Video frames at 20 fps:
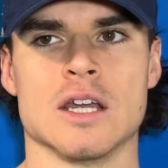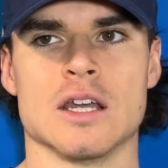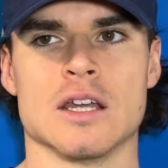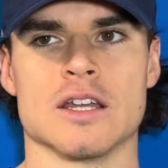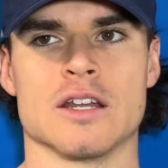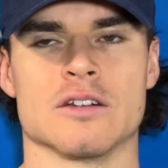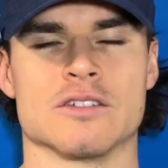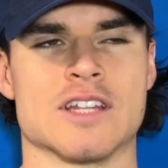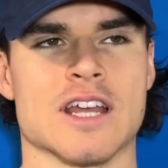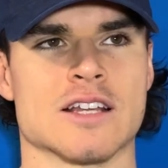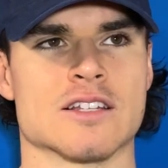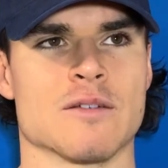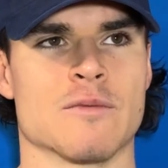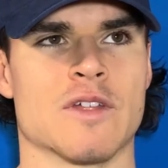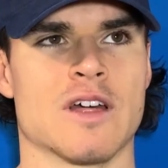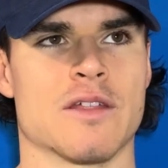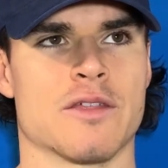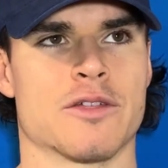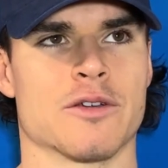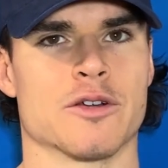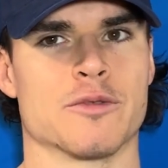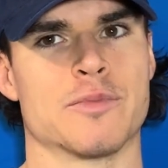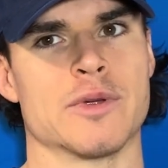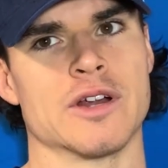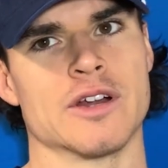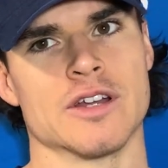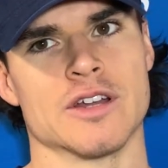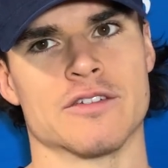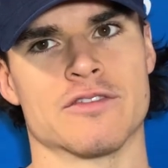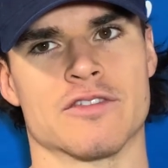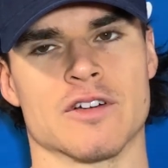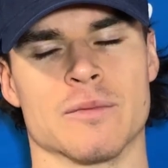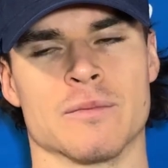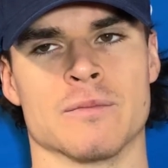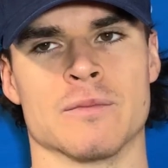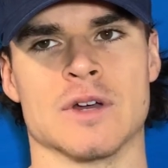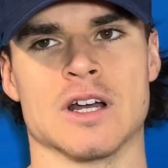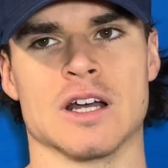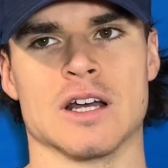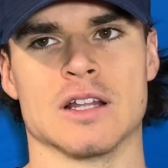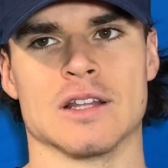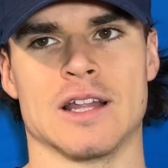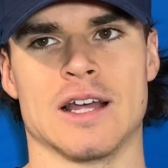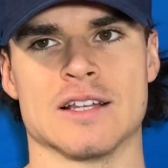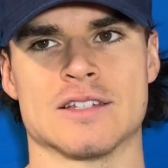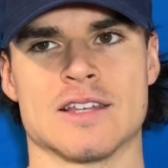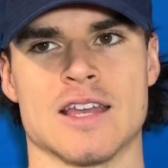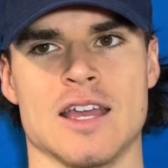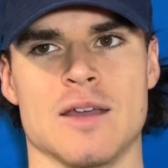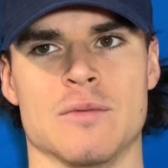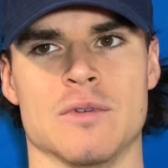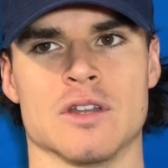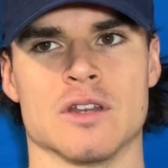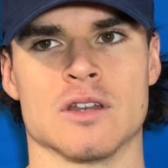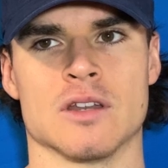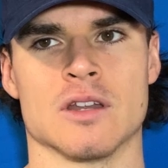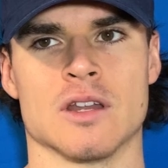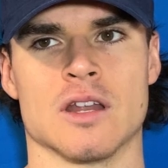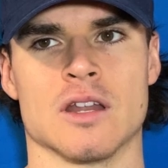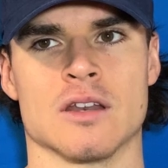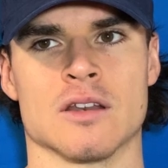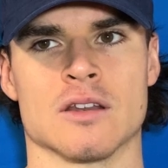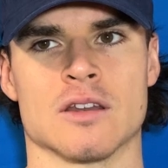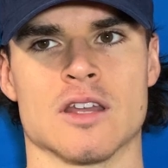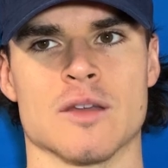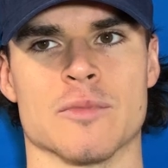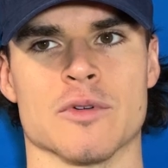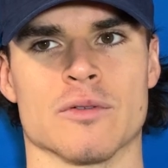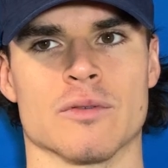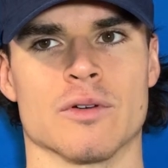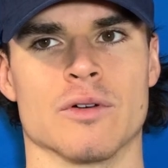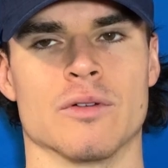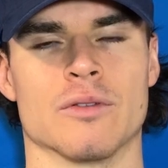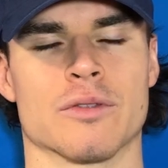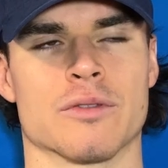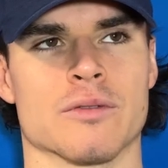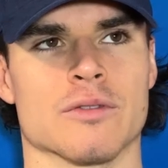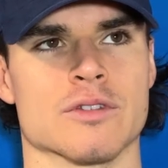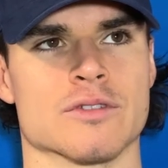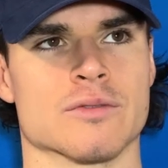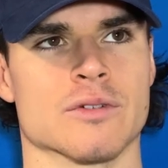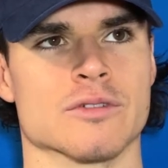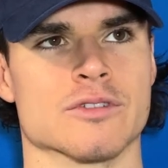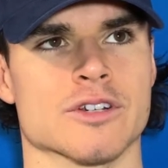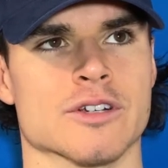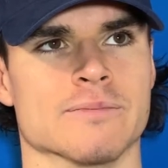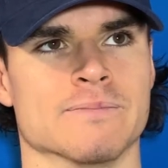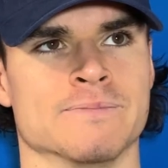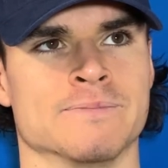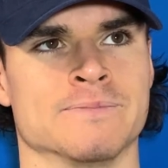you know, take some of that third period from last game and keep it rolling through this road trip.